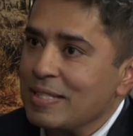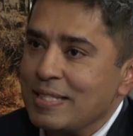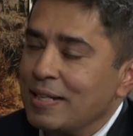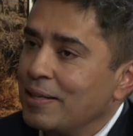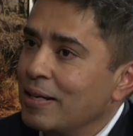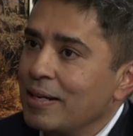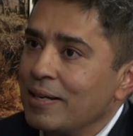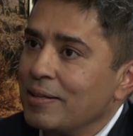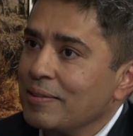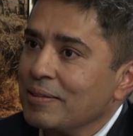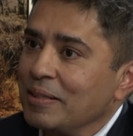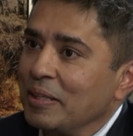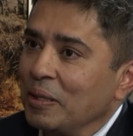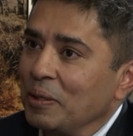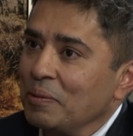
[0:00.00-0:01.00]
of this entire,
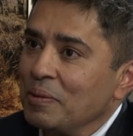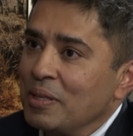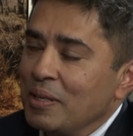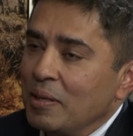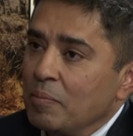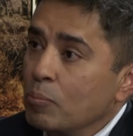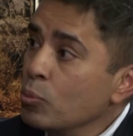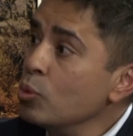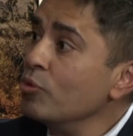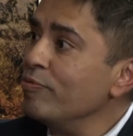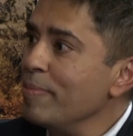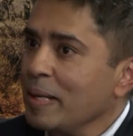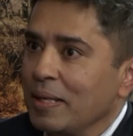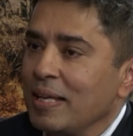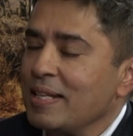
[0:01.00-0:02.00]
you know,
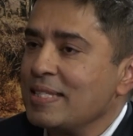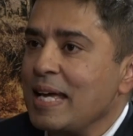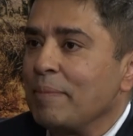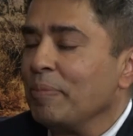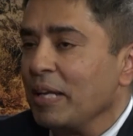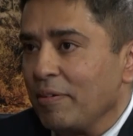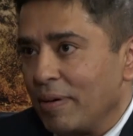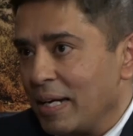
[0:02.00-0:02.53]
movement that's happening